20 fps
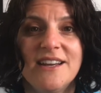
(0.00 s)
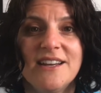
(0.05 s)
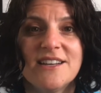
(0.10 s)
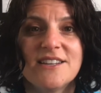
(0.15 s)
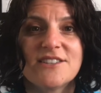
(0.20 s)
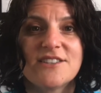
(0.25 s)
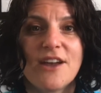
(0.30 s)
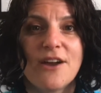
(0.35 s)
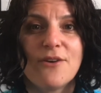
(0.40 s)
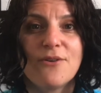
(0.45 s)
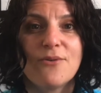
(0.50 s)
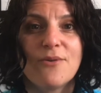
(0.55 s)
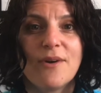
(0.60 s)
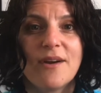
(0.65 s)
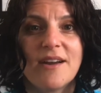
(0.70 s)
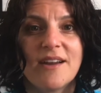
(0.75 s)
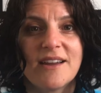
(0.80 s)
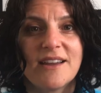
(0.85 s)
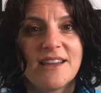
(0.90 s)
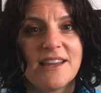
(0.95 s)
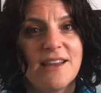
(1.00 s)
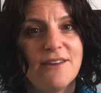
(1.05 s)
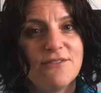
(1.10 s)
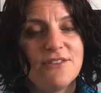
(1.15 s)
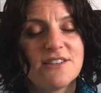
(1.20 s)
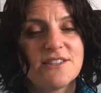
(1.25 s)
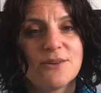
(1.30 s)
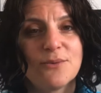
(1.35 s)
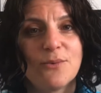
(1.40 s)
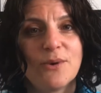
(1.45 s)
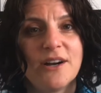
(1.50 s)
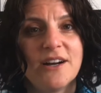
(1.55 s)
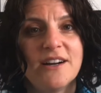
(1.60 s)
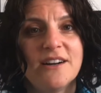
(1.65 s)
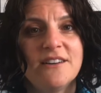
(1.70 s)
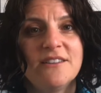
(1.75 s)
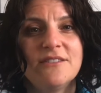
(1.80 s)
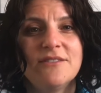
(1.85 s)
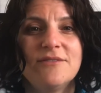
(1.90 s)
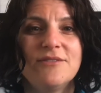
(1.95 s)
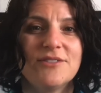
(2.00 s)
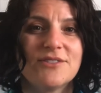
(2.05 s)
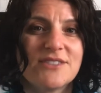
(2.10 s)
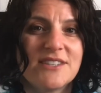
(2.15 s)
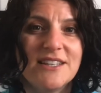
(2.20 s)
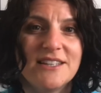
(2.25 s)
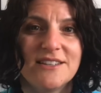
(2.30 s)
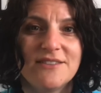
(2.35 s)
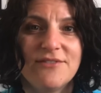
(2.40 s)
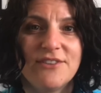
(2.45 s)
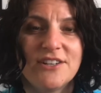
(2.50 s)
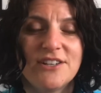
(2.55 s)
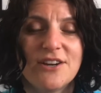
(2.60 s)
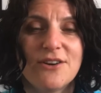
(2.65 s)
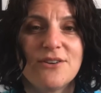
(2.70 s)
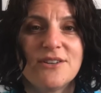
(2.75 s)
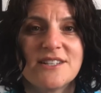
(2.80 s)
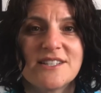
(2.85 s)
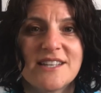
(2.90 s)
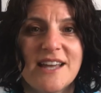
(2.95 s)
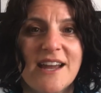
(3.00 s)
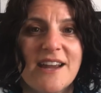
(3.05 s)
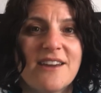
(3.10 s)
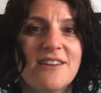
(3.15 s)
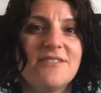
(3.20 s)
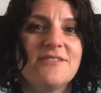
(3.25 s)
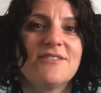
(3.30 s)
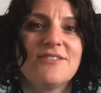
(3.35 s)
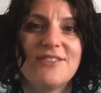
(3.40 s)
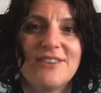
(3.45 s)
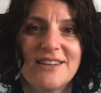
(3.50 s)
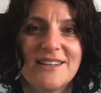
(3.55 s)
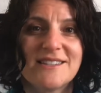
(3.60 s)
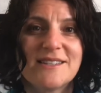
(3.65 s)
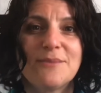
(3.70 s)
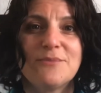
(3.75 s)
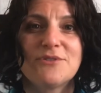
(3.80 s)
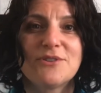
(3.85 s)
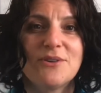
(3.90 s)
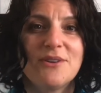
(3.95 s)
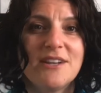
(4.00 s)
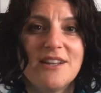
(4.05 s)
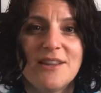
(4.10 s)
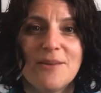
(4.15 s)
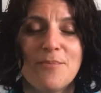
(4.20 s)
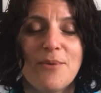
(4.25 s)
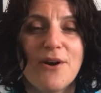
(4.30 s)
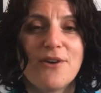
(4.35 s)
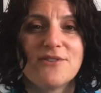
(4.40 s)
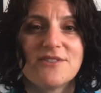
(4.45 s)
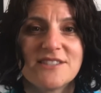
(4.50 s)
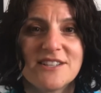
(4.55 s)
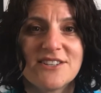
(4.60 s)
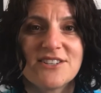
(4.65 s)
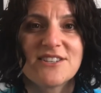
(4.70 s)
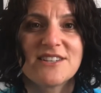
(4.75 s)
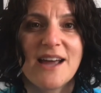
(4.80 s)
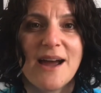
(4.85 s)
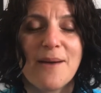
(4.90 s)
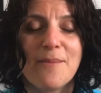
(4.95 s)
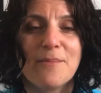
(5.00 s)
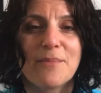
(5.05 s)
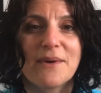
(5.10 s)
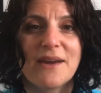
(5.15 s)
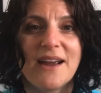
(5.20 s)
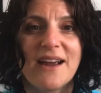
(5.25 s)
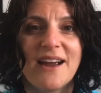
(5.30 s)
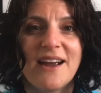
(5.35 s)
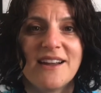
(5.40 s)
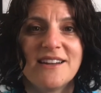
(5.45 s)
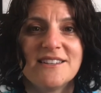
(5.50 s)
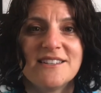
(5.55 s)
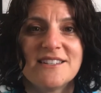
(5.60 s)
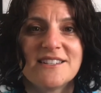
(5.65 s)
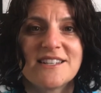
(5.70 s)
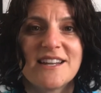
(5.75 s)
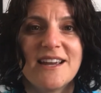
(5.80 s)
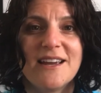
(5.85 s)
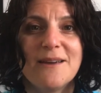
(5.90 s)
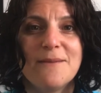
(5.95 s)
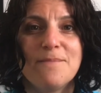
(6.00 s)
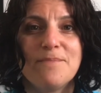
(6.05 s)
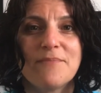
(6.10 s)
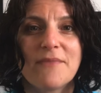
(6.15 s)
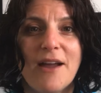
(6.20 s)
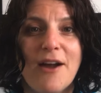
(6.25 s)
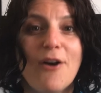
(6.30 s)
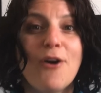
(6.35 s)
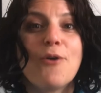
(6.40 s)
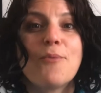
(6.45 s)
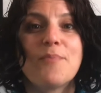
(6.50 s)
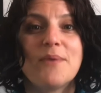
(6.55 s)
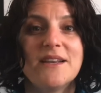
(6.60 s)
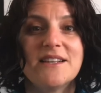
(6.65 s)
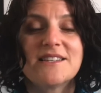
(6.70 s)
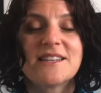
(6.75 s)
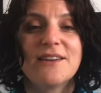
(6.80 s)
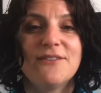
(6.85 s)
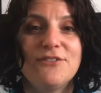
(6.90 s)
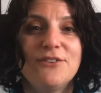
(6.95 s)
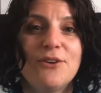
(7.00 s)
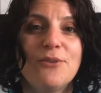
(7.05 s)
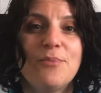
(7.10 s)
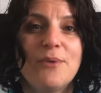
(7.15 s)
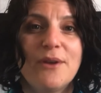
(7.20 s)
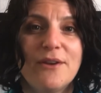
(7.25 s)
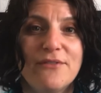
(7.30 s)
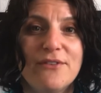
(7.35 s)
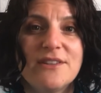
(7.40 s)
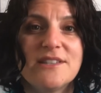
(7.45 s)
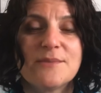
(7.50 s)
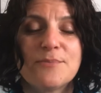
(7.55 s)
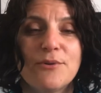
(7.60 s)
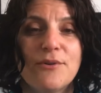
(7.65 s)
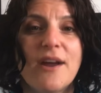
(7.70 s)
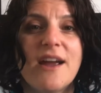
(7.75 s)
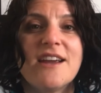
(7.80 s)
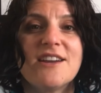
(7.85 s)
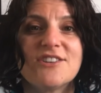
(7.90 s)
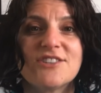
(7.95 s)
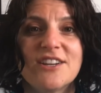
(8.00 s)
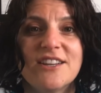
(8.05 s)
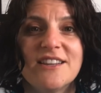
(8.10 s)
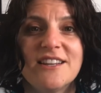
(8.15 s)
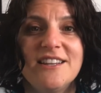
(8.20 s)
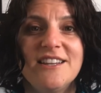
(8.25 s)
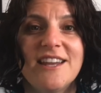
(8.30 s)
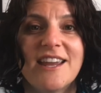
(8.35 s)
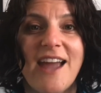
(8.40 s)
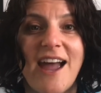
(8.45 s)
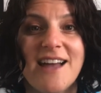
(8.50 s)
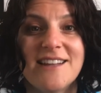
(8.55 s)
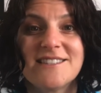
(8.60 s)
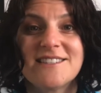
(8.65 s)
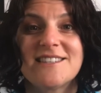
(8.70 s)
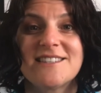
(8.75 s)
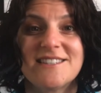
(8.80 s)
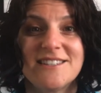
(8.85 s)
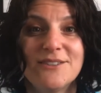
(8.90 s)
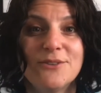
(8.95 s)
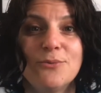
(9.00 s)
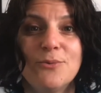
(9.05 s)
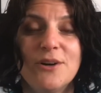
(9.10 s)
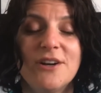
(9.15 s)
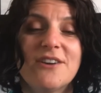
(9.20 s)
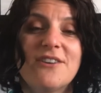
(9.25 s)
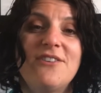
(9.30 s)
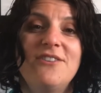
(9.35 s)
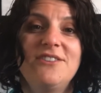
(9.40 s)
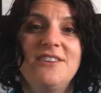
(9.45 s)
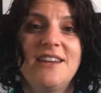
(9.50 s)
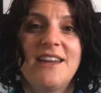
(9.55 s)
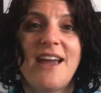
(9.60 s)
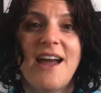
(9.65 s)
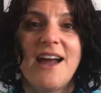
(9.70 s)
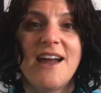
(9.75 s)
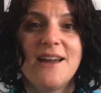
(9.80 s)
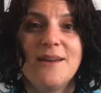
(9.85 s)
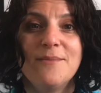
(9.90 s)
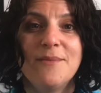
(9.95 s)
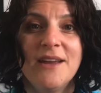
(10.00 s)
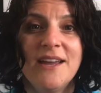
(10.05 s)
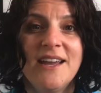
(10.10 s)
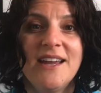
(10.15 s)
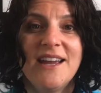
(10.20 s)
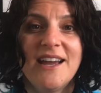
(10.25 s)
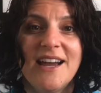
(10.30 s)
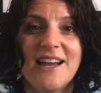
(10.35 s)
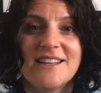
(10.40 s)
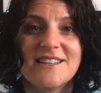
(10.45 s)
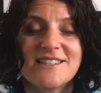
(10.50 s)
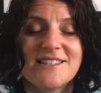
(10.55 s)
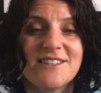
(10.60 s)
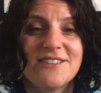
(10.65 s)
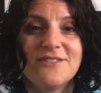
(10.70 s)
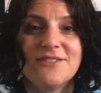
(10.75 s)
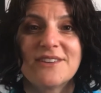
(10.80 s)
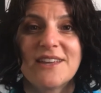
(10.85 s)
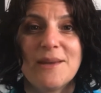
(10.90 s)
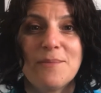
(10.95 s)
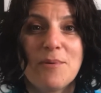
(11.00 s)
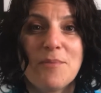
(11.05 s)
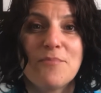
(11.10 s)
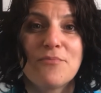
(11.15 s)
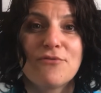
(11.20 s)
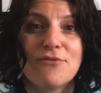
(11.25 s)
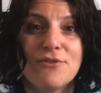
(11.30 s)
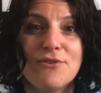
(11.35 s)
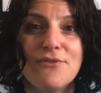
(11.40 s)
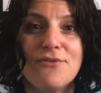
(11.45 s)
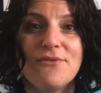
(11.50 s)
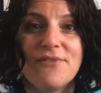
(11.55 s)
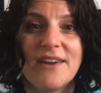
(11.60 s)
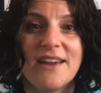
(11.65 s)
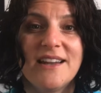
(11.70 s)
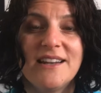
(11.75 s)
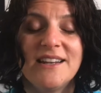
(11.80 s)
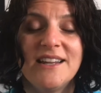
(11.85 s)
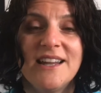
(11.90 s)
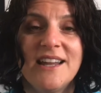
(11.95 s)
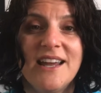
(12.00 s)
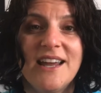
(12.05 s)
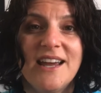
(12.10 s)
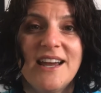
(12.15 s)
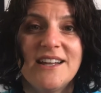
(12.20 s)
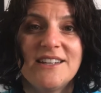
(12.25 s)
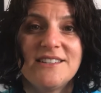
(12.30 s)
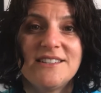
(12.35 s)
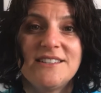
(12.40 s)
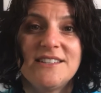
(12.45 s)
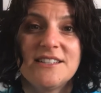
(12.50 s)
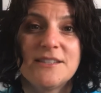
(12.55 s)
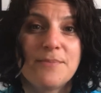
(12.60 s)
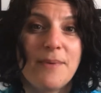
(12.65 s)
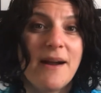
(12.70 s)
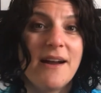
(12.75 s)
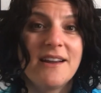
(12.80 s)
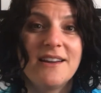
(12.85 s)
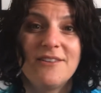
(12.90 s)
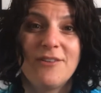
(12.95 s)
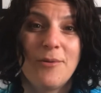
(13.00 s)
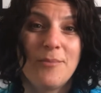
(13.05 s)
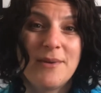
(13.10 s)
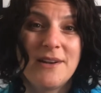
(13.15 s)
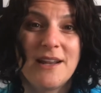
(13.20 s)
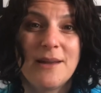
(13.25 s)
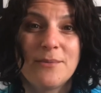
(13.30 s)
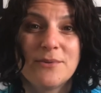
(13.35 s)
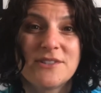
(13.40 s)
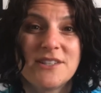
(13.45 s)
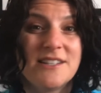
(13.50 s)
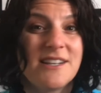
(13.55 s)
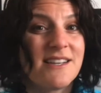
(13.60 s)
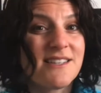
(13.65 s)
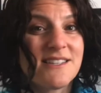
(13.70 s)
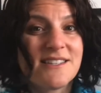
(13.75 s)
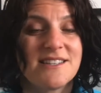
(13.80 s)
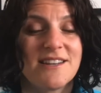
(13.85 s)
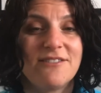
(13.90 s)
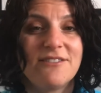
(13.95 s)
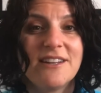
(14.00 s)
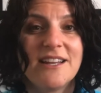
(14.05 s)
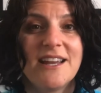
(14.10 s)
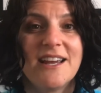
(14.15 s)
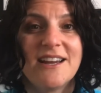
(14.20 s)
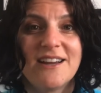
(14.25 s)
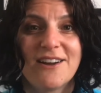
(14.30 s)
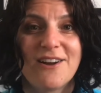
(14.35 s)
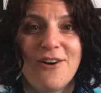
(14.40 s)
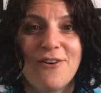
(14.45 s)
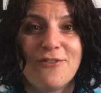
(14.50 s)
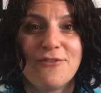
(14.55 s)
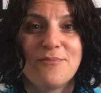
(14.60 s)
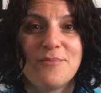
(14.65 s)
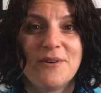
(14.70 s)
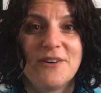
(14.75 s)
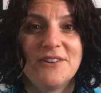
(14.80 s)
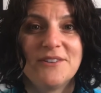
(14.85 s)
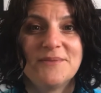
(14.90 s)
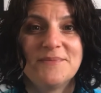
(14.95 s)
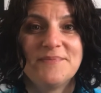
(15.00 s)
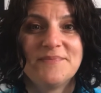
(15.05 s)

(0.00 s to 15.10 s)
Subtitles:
So give this a whirl. You'll see the video in a second of things I'm doing in the postage stamp, and I hope it's given you a bit of inspiration that you can still work on your game and still keep improving despite not being able to necessarily hit a golf ball.